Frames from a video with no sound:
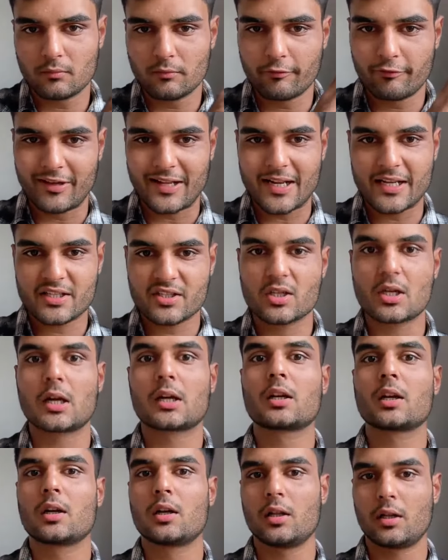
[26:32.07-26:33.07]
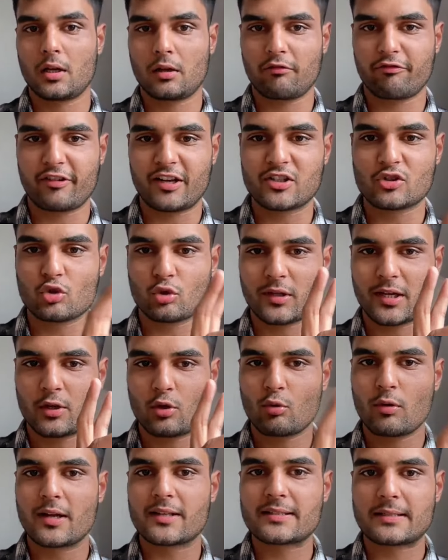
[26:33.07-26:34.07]
when I started learning French, so that
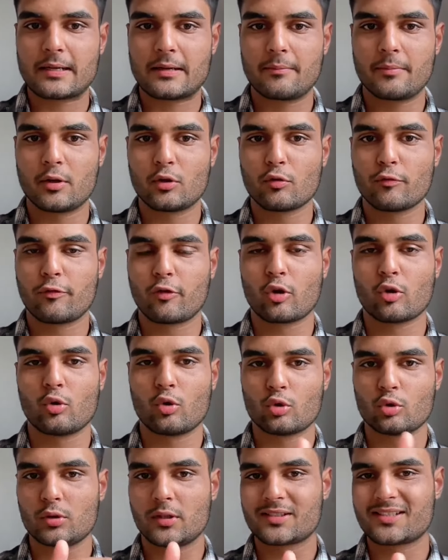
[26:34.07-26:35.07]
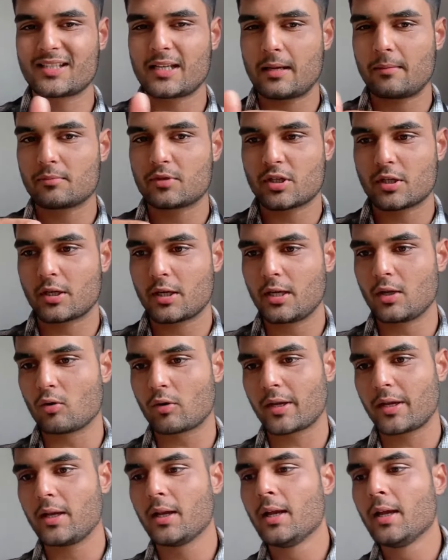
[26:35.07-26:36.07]
you guys are able to follow the same journey.
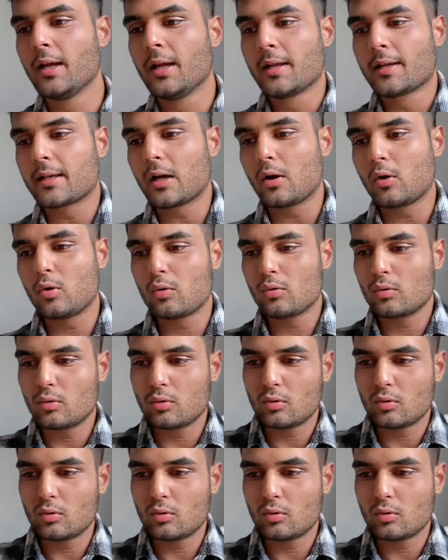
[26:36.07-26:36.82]
Okay, now